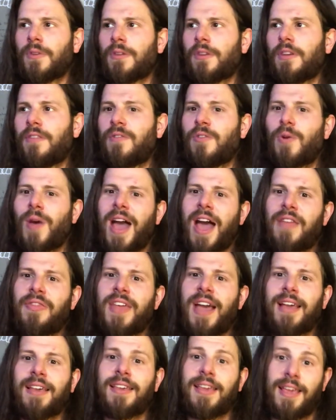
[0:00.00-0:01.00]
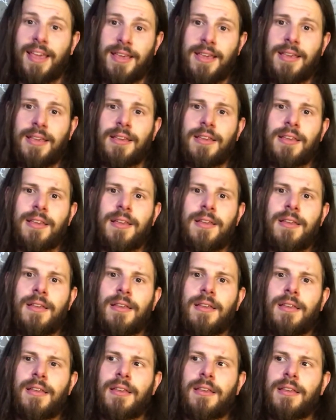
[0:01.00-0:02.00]
If you had that cake
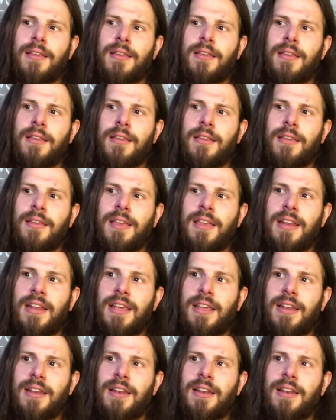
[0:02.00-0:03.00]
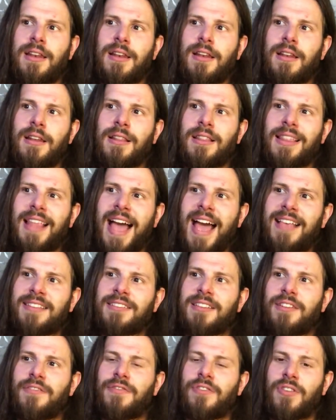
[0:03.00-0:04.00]
and it
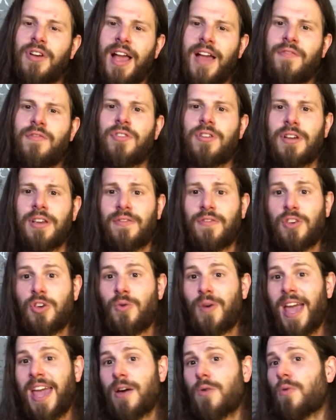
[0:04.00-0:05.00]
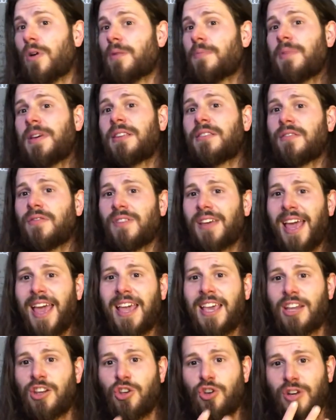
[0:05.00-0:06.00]
lasted forever, if you ate one piece of
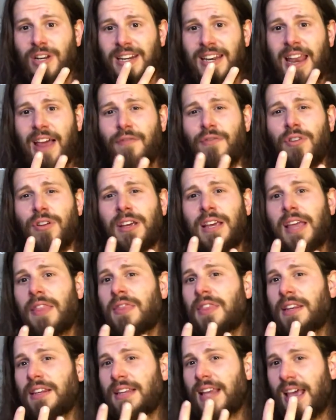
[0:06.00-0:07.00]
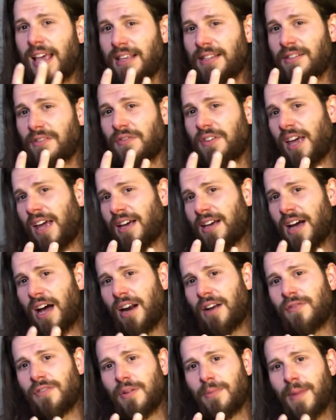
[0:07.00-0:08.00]
cake and you could never get the taste of cake out
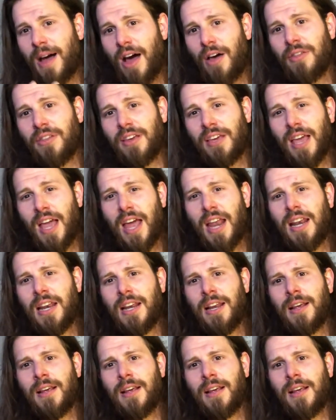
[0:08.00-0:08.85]
of your mouth again,